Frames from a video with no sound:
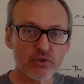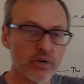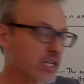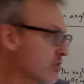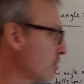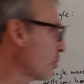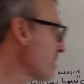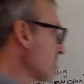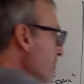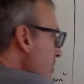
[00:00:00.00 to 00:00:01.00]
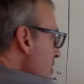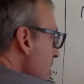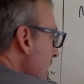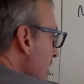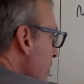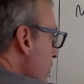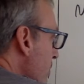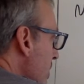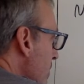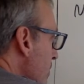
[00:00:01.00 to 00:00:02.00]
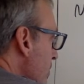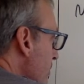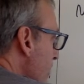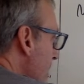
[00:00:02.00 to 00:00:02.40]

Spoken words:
direction with its vertex, its